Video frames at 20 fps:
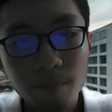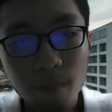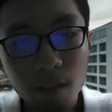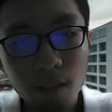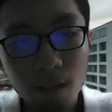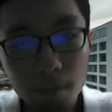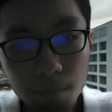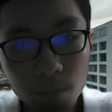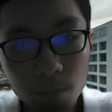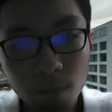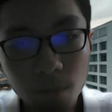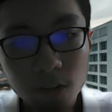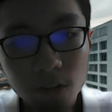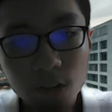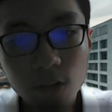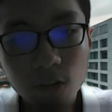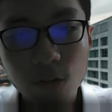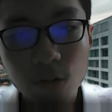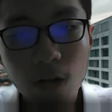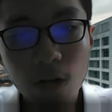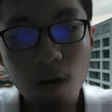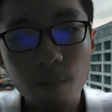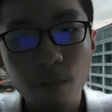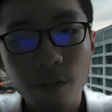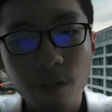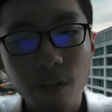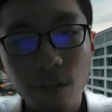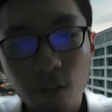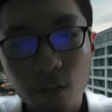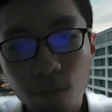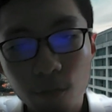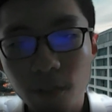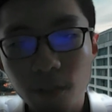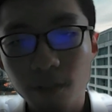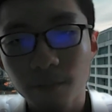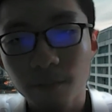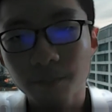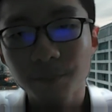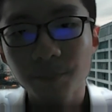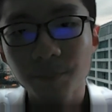important to our human.